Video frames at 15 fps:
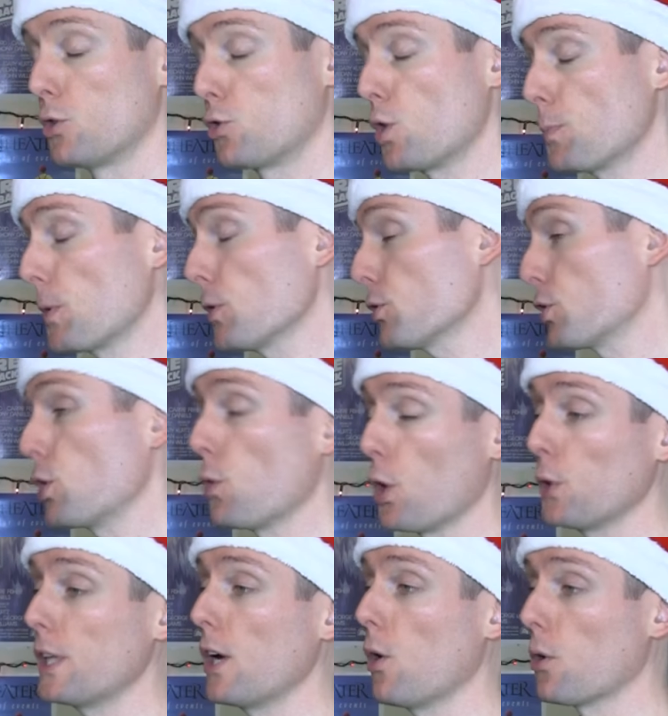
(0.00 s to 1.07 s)
Troopers, you
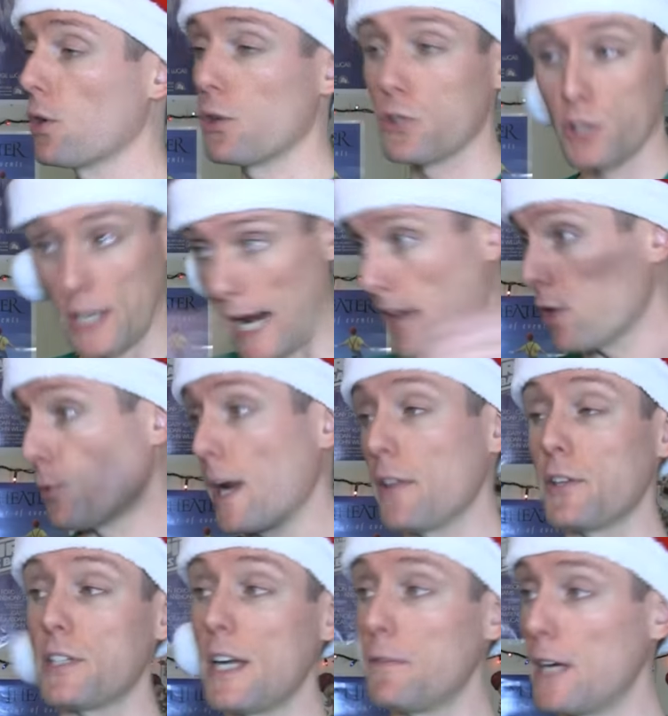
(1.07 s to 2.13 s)
heard the orders. Gather
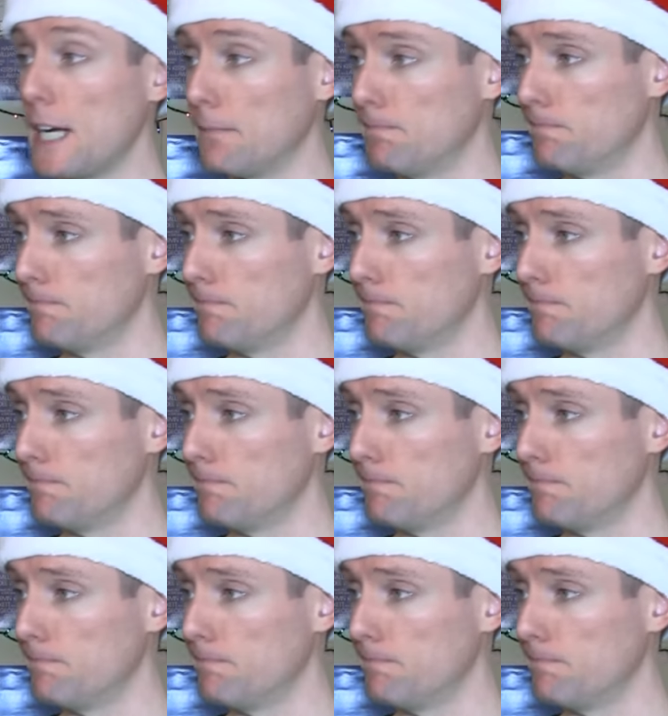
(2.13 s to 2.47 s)
around the TV.